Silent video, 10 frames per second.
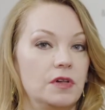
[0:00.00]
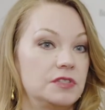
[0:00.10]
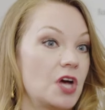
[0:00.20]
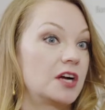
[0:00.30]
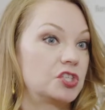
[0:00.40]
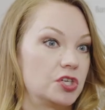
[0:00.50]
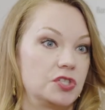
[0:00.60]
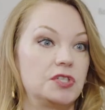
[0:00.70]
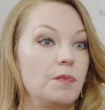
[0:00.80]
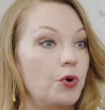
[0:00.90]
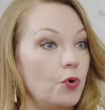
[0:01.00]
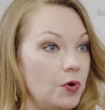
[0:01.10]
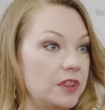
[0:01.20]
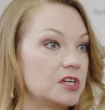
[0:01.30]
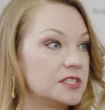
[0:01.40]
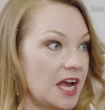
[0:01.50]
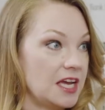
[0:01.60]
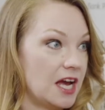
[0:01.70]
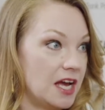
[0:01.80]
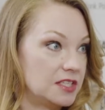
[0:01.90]
doctors to pool their
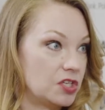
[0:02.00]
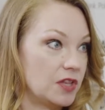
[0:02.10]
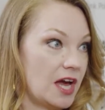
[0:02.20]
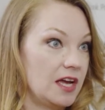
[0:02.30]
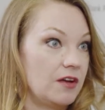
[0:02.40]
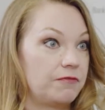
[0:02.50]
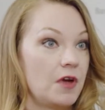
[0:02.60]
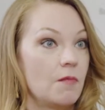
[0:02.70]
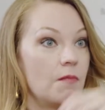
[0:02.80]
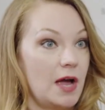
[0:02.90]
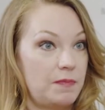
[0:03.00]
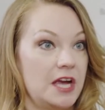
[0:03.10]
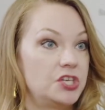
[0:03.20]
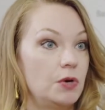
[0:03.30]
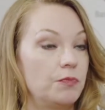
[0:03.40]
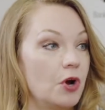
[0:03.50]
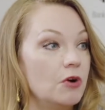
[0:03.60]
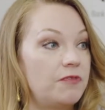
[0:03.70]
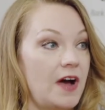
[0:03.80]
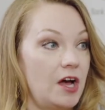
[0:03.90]
data so that if my patient
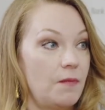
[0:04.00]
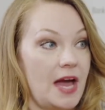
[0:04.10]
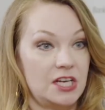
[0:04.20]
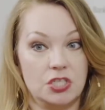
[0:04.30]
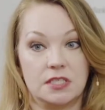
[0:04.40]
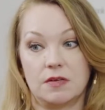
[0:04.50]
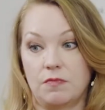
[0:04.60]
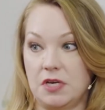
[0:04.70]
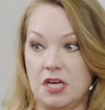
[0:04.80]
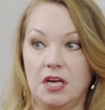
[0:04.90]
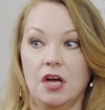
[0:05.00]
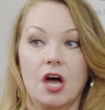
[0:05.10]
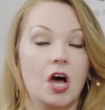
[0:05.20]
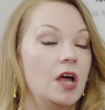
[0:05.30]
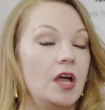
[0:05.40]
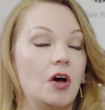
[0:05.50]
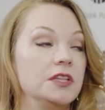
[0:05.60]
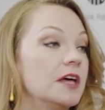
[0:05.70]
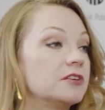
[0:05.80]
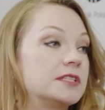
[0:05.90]
profile matches somebody on
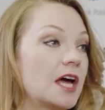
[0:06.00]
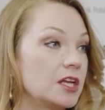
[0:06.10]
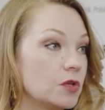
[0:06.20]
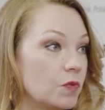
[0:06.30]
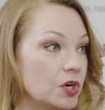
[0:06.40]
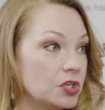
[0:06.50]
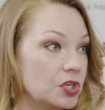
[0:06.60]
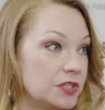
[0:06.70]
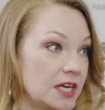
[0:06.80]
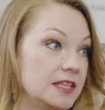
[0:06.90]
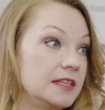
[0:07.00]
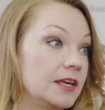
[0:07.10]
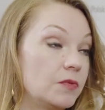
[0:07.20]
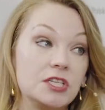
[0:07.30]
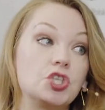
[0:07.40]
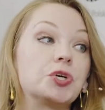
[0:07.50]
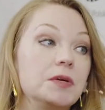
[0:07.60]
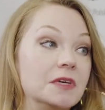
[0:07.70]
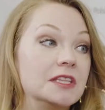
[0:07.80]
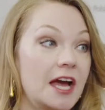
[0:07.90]
the other side of the world and there was a
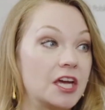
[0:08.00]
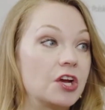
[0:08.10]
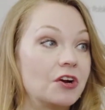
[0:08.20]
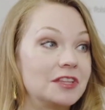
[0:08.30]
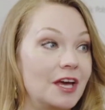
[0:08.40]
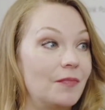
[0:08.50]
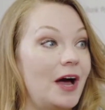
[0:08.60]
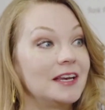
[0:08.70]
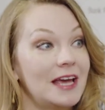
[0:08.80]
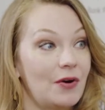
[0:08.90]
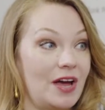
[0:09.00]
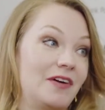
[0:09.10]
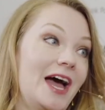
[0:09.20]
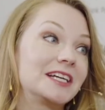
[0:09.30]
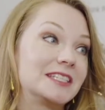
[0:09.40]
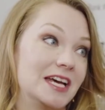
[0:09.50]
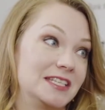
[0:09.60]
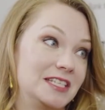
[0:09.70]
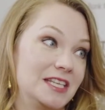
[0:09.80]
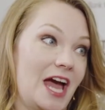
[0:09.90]
treatment that cured them, I now have
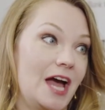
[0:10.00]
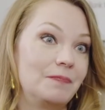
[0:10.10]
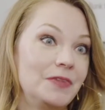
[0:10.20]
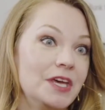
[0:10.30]
access to that.